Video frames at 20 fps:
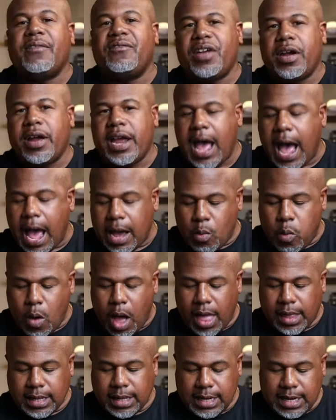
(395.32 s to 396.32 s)
Very high
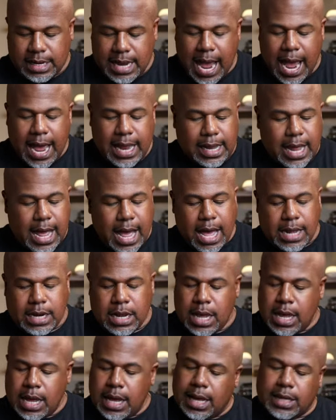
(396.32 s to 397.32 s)
quality nylon.
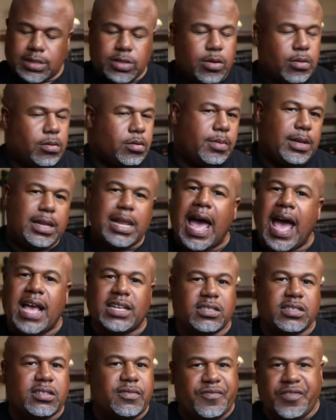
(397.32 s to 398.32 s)
It's going to be
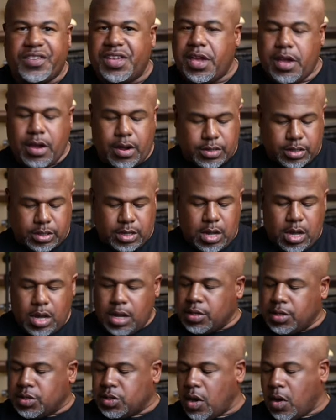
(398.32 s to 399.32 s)
last for years.
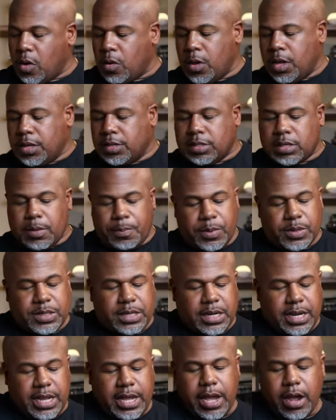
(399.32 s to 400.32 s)
So zippers
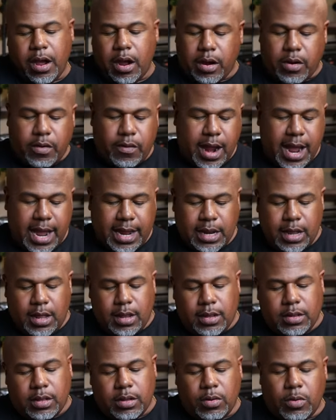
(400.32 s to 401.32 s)
in here are great.
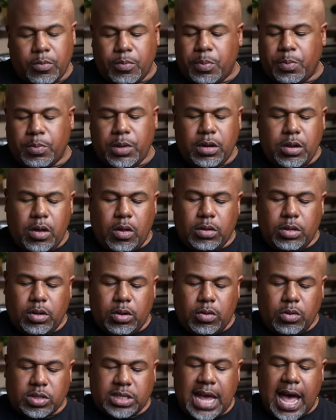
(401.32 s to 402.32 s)
Little, you know,
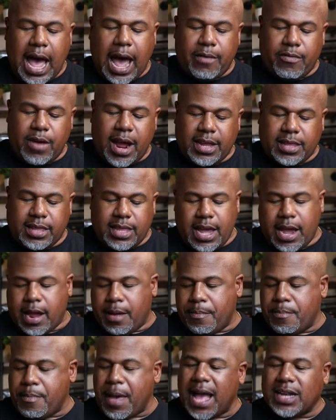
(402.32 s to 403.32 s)
little tie right there
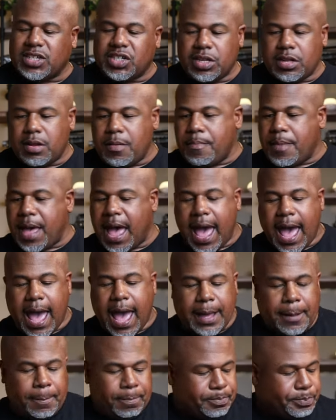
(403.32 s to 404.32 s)
matching the
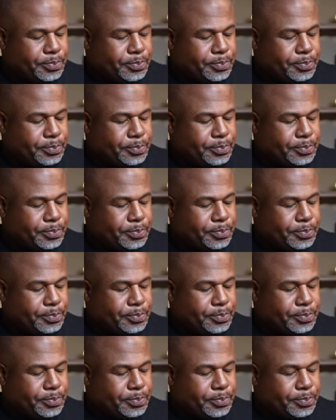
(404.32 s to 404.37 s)
bag.